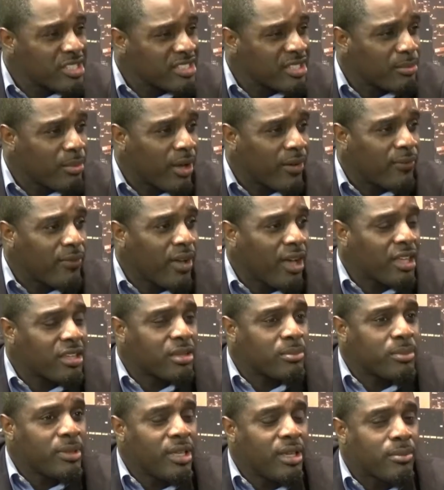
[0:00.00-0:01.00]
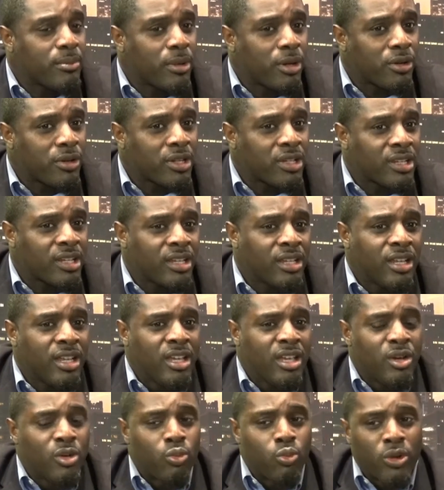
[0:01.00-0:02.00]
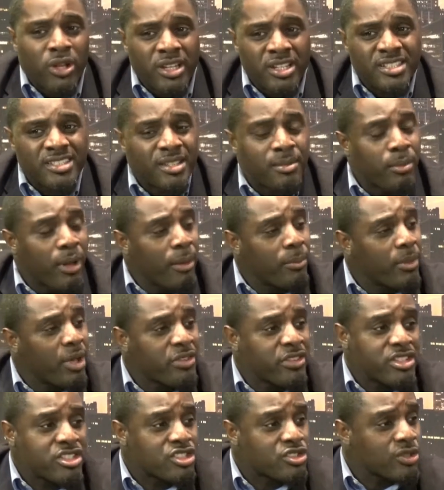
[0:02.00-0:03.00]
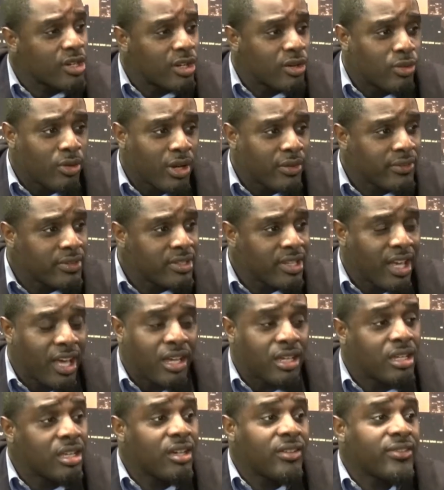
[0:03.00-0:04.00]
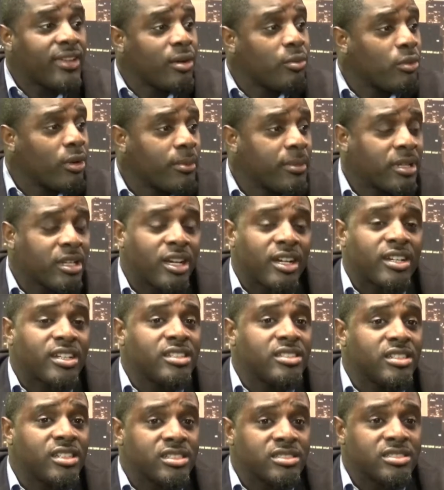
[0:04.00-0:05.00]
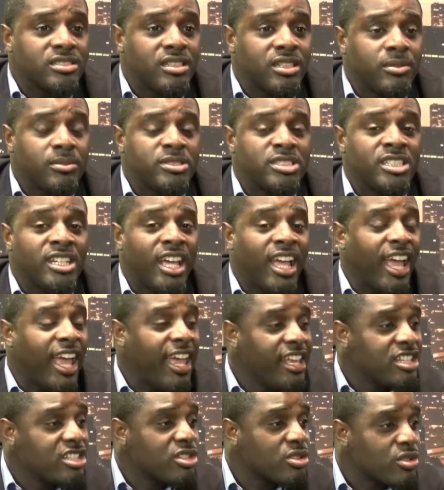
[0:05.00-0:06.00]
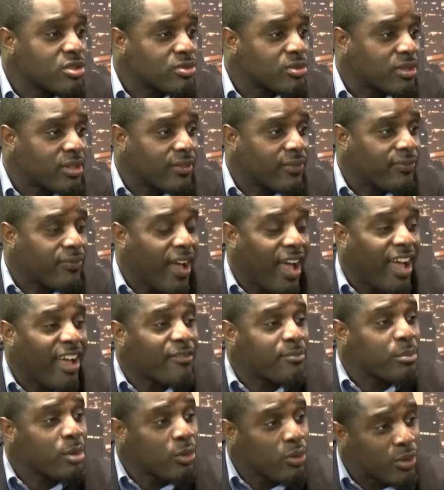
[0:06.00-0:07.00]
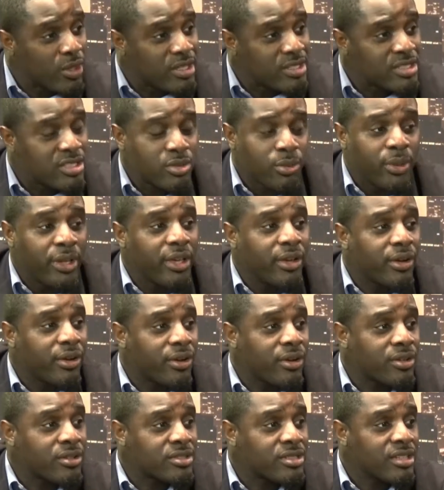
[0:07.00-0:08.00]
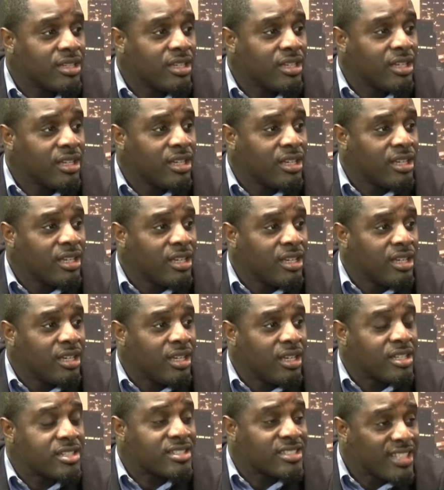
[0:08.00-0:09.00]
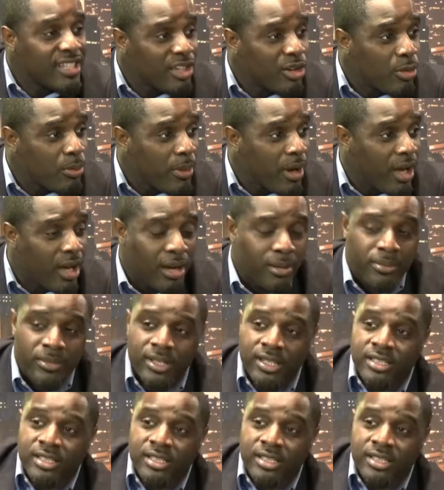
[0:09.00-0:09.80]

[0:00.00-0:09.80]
my father being murdered and witnessing my mother struggle every day, I love that woman unconditionally. She had 8 children, 5 boys, 3 girls, single mom, this